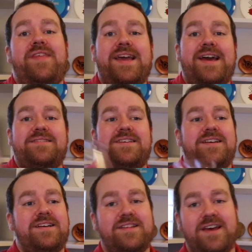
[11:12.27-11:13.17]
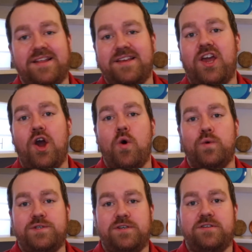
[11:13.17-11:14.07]
they got the
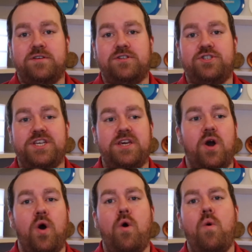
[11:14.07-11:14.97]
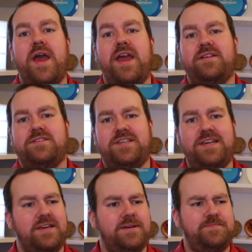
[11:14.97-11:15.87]
GOAT, the
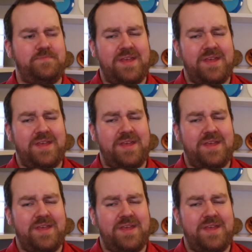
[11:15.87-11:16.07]
GOAT,